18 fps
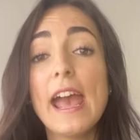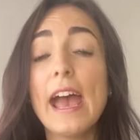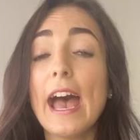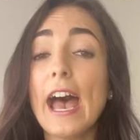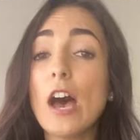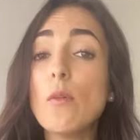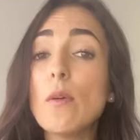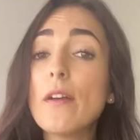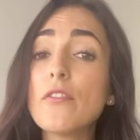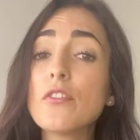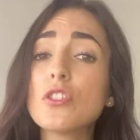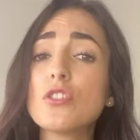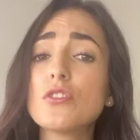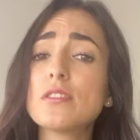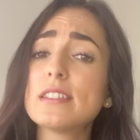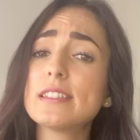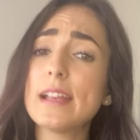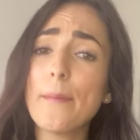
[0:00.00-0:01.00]
However,
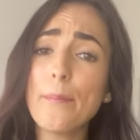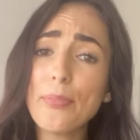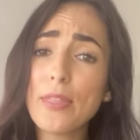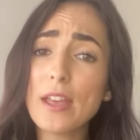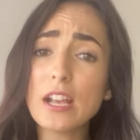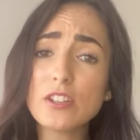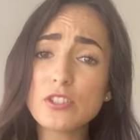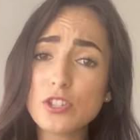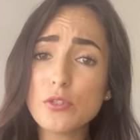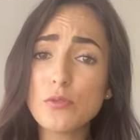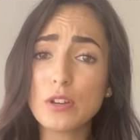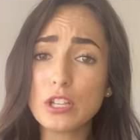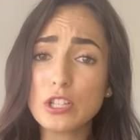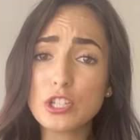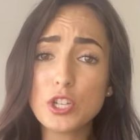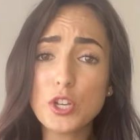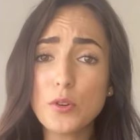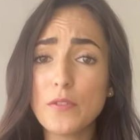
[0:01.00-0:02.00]
there's some things you
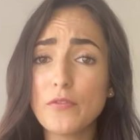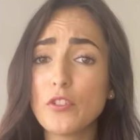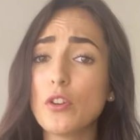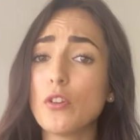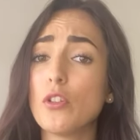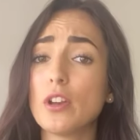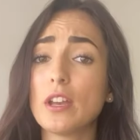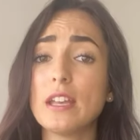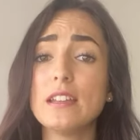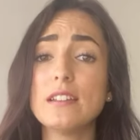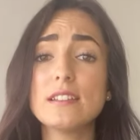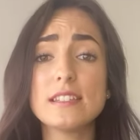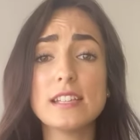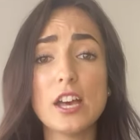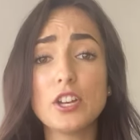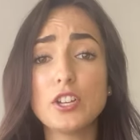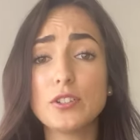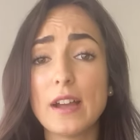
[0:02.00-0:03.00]
can do if you're looking to
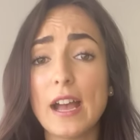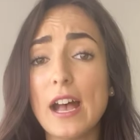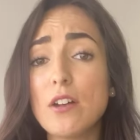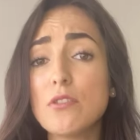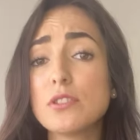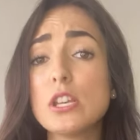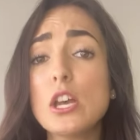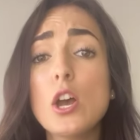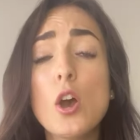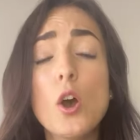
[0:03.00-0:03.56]
sell your house